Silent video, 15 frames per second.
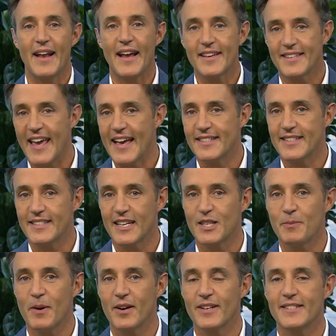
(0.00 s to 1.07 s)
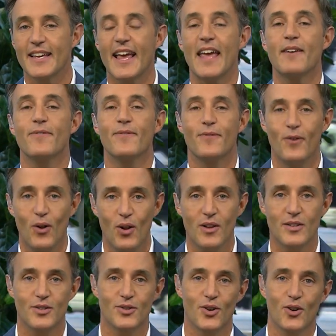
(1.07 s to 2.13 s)
Next guest is experiencing a
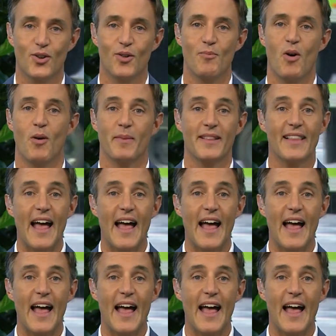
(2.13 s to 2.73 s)
full circle moment.